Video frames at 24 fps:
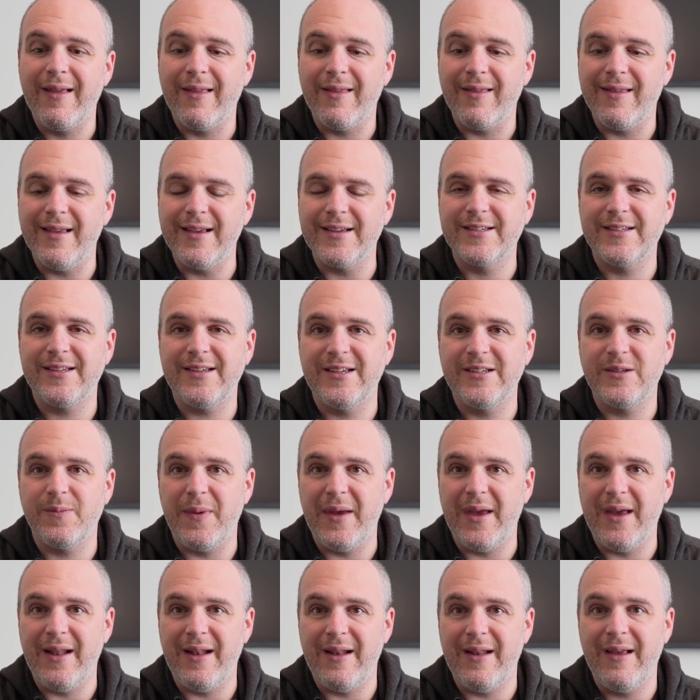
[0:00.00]
This has
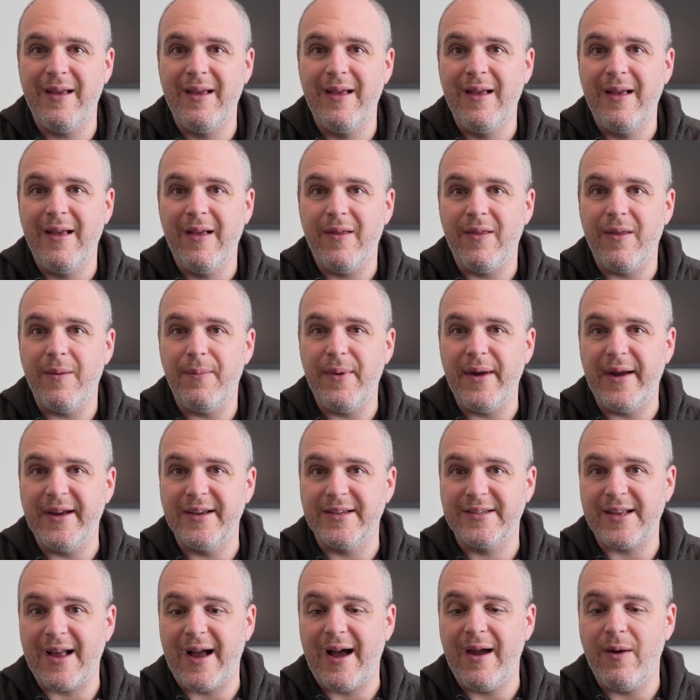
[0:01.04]
been the
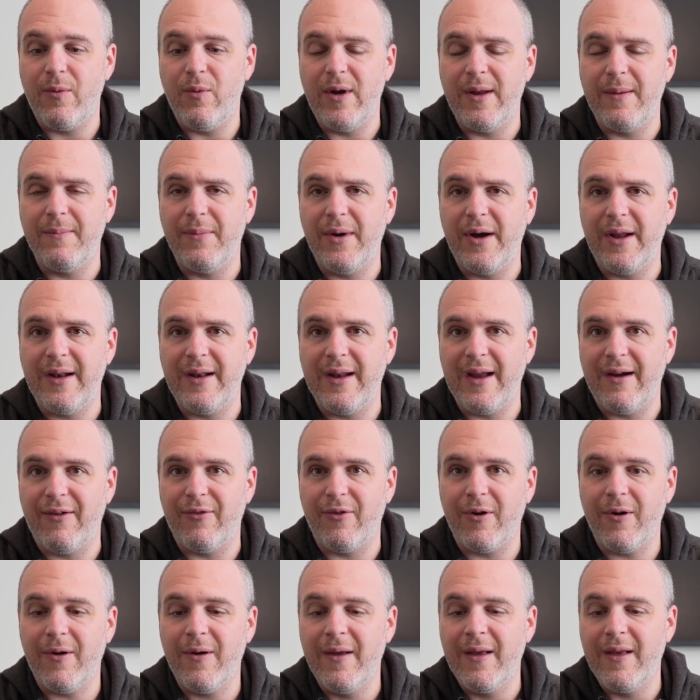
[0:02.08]
biggest I win button
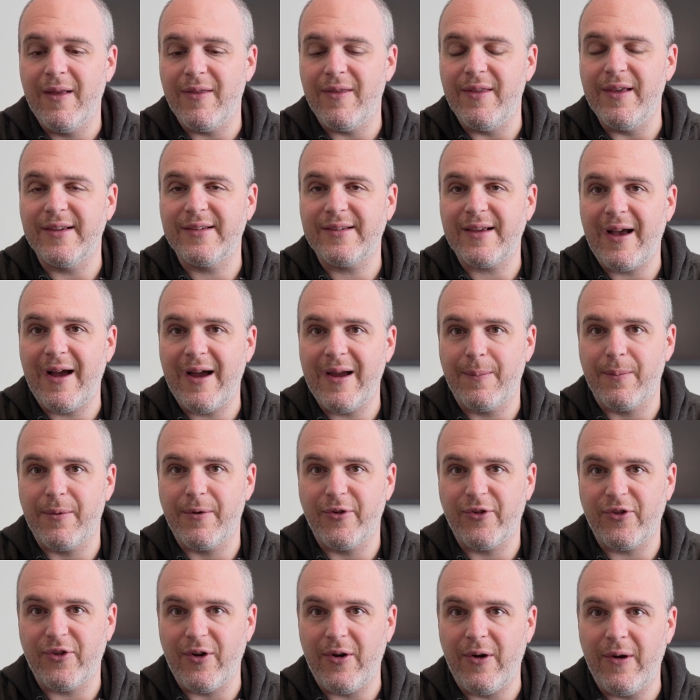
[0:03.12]
ever. This
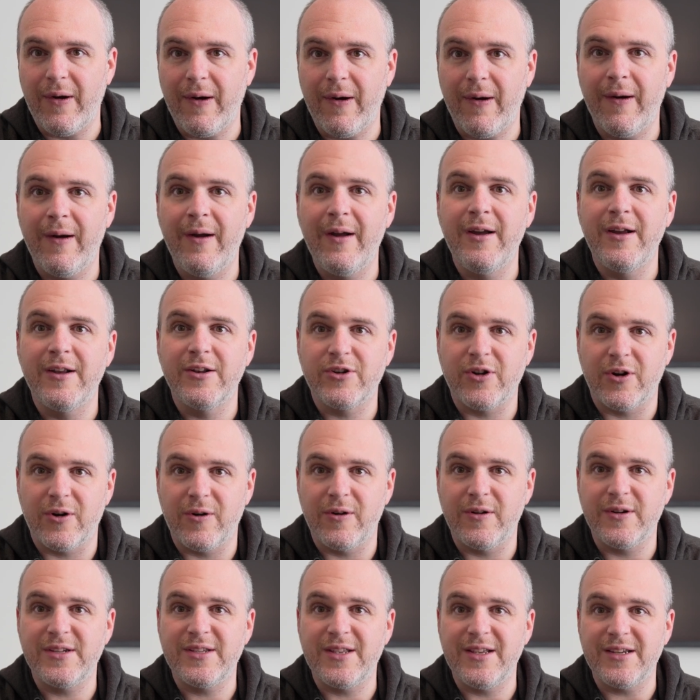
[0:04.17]
Hyperstar
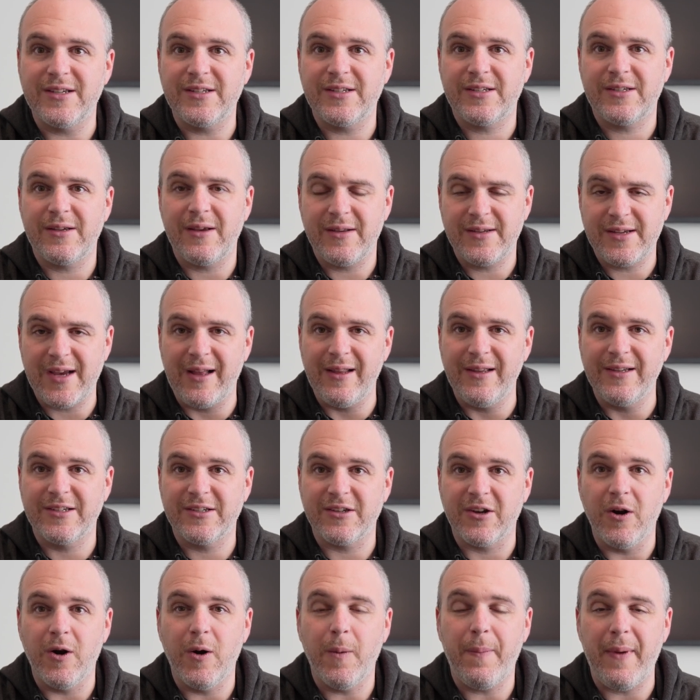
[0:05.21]
turns this
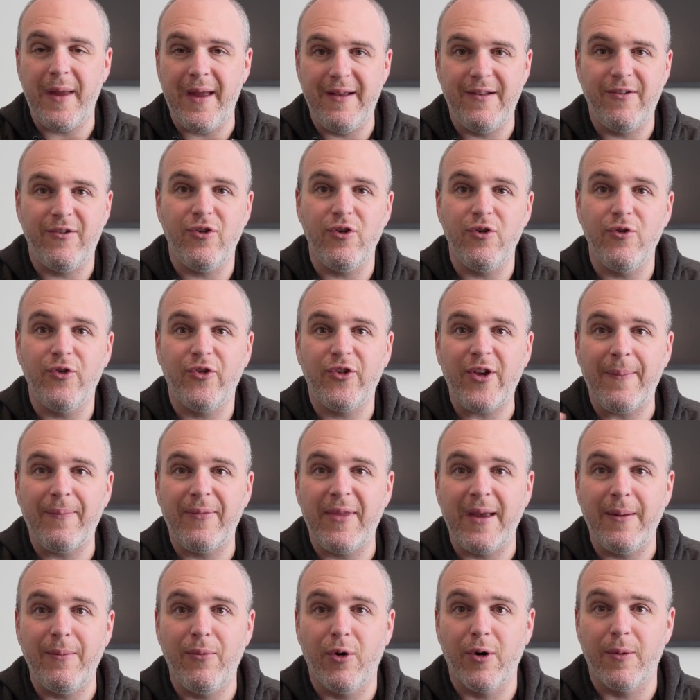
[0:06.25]
telescope into
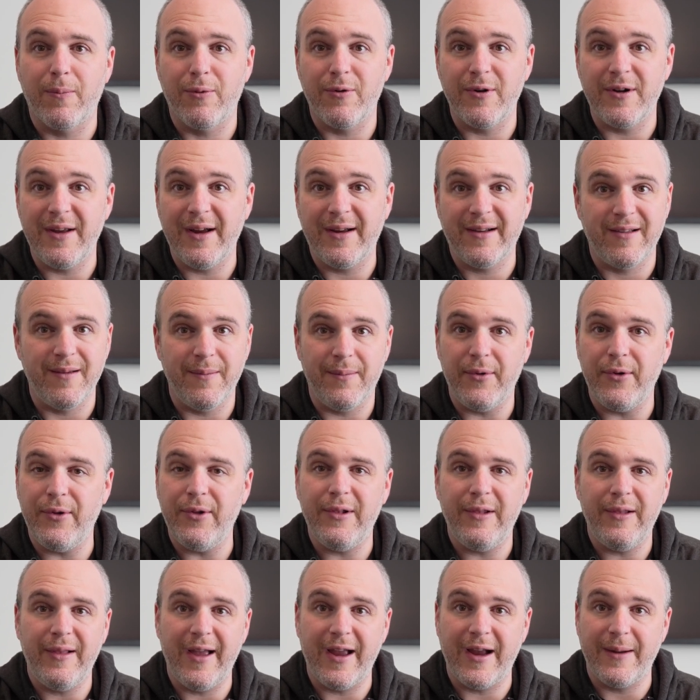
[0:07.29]
something more
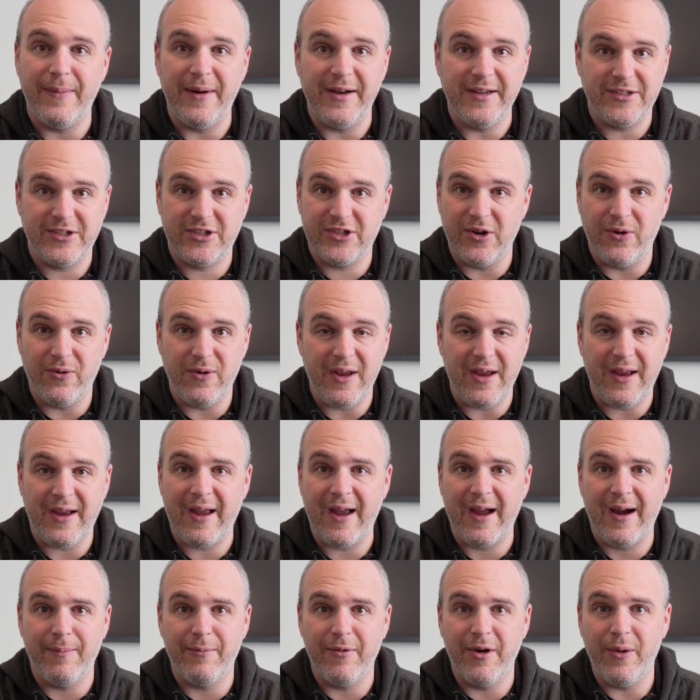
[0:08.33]
predictable, like my Sony
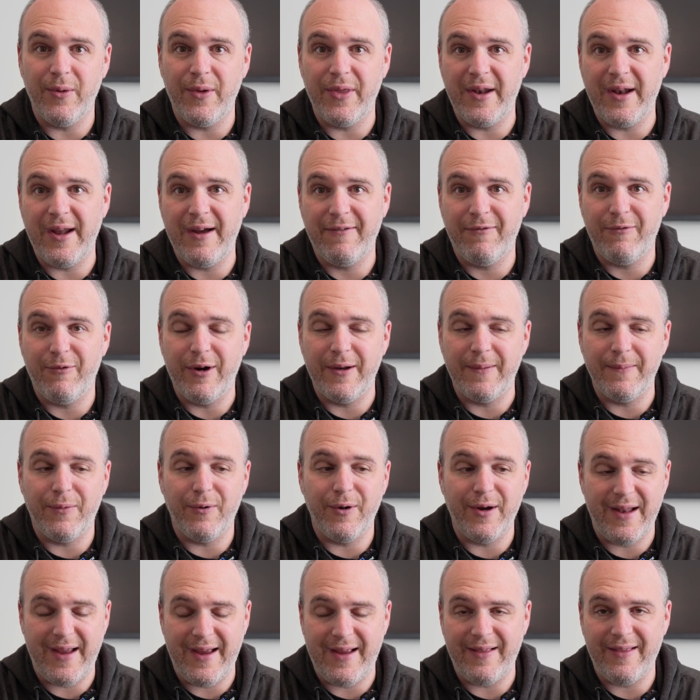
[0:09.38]
camera with an
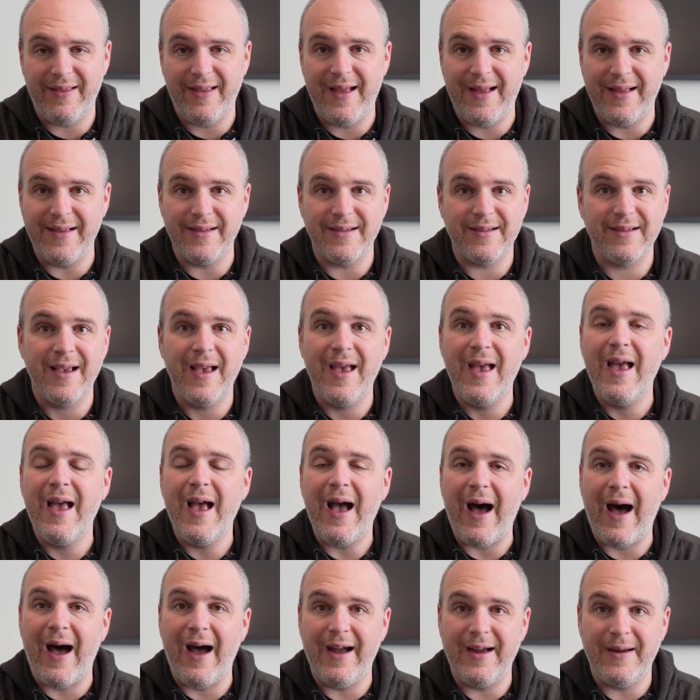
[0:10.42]
f1.8 lens.
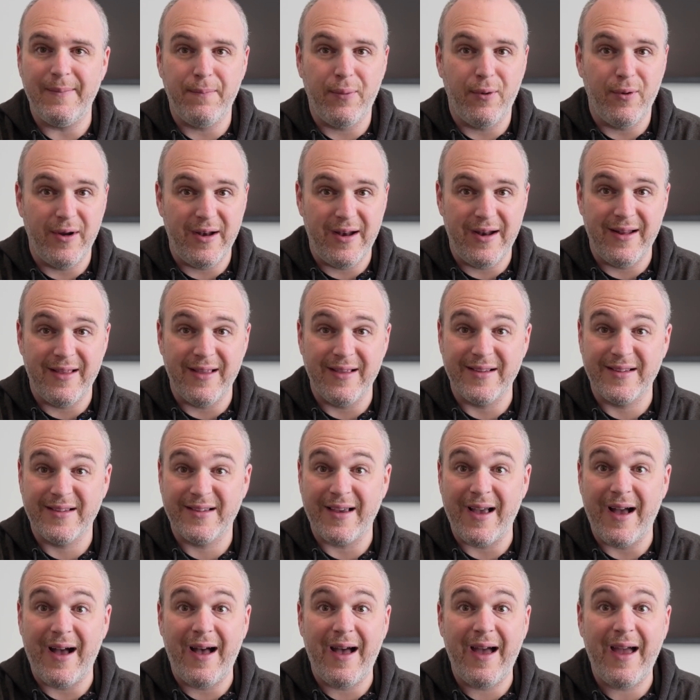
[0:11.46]
I pointed at the
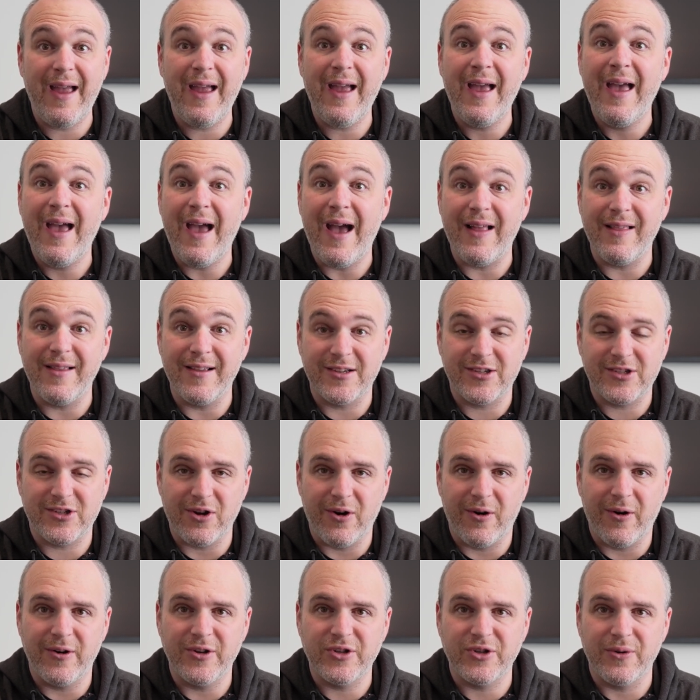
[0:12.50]
sky and the
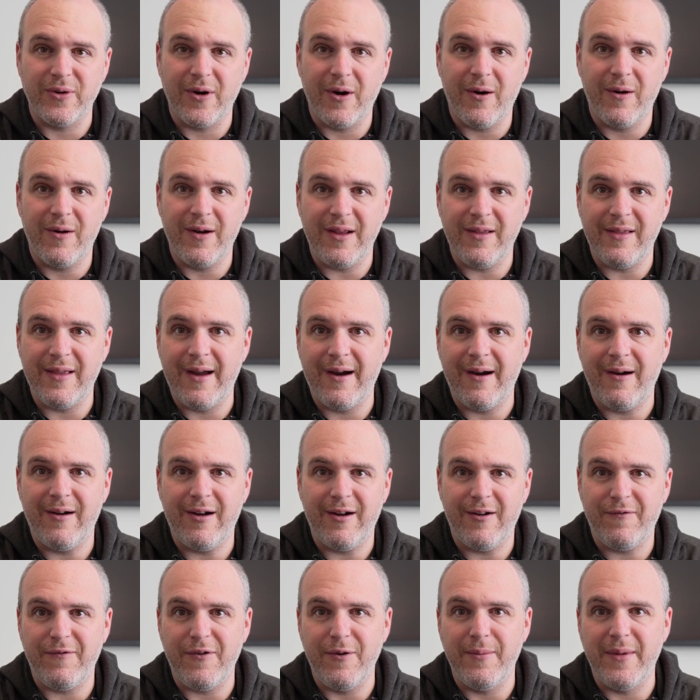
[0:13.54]
stars are already there. And
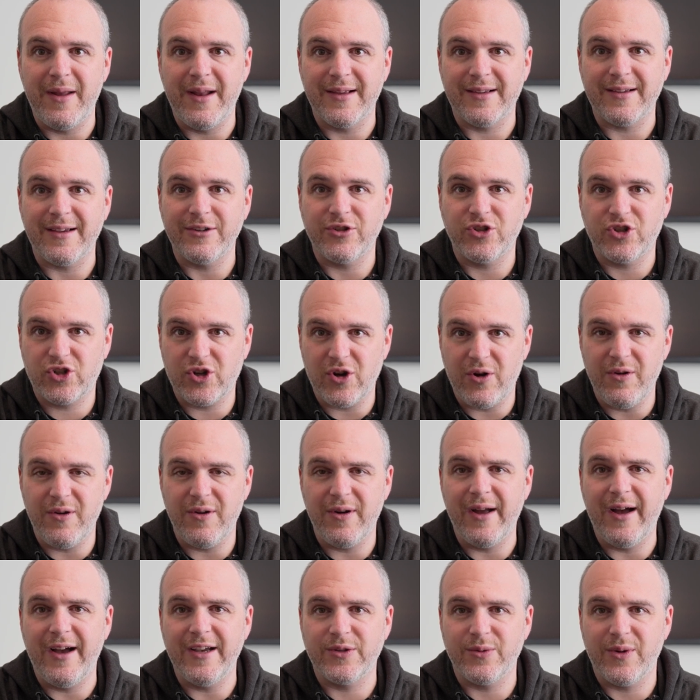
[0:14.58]
in a few minutes, I'll show you
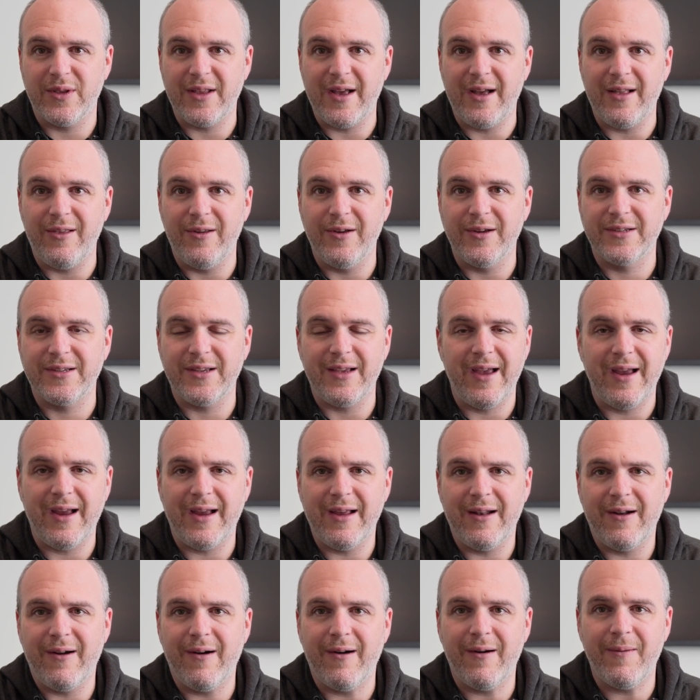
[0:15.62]
guys what that looks like
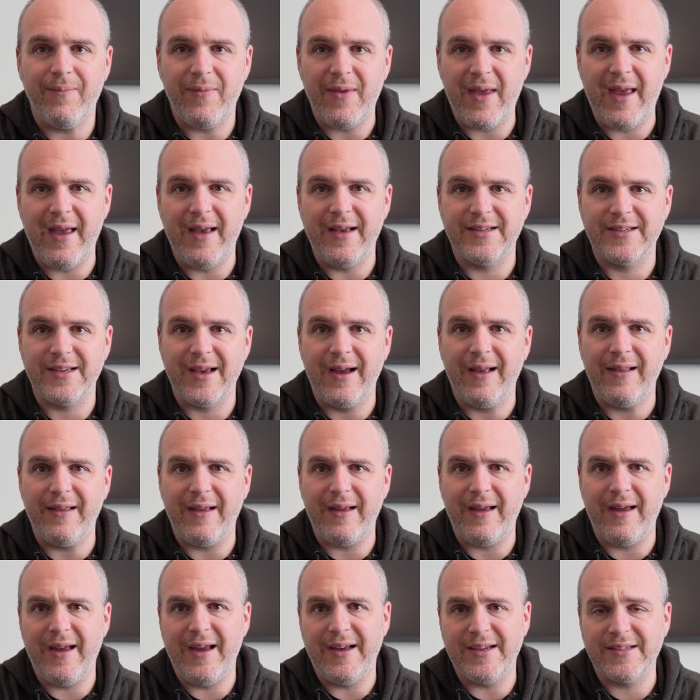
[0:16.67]
in our ASI,
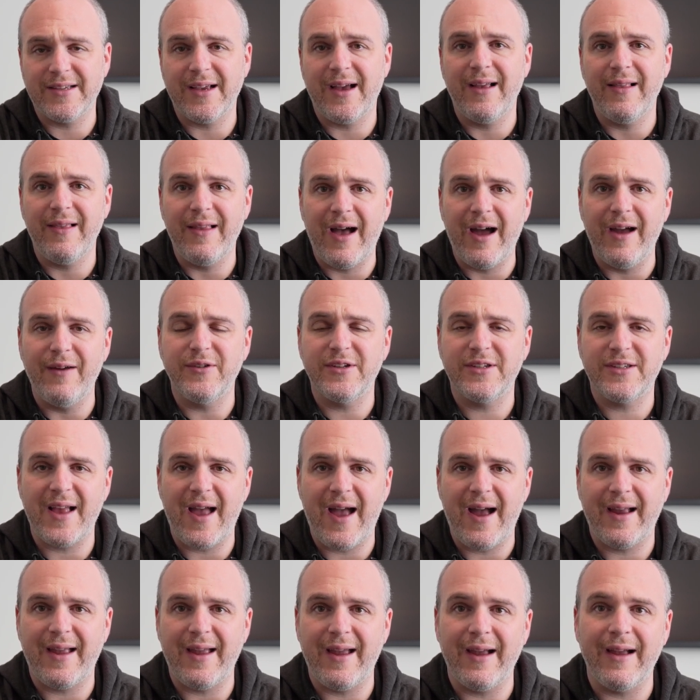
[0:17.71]
ASI live
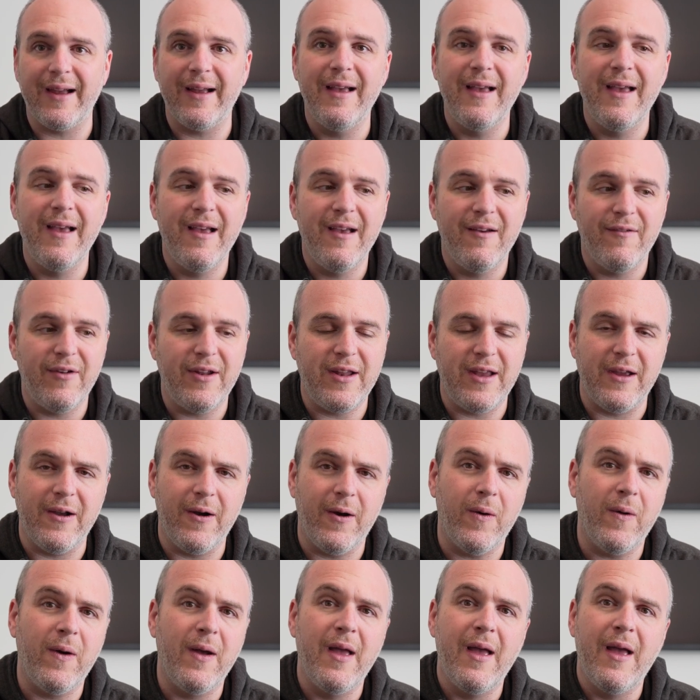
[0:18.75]
stacking
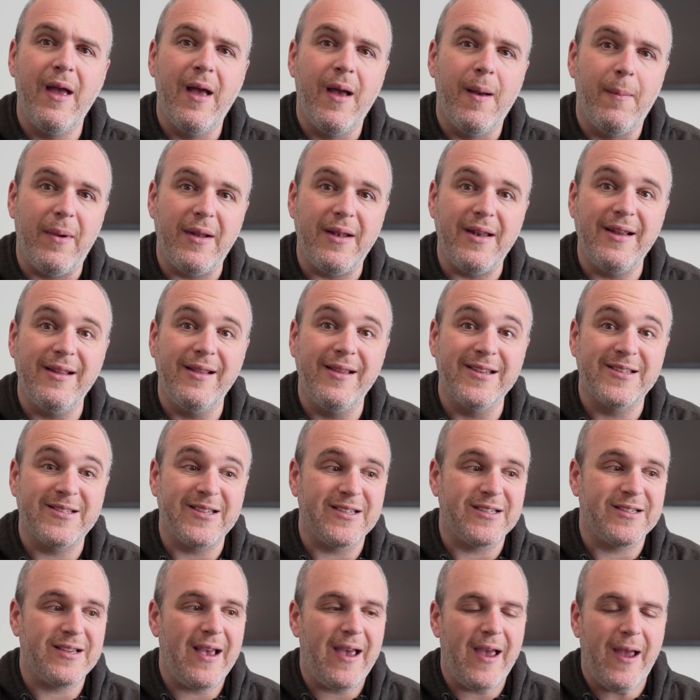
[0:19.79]
video. But needless
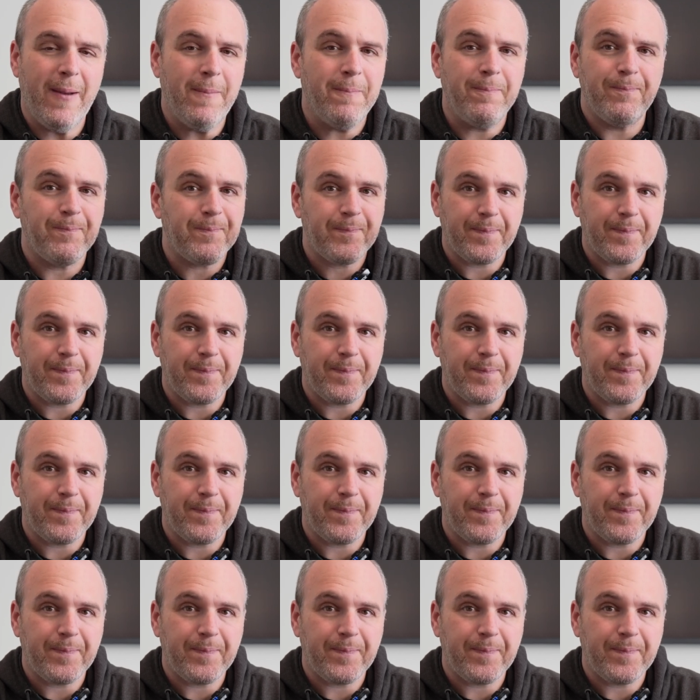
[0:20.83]
to say,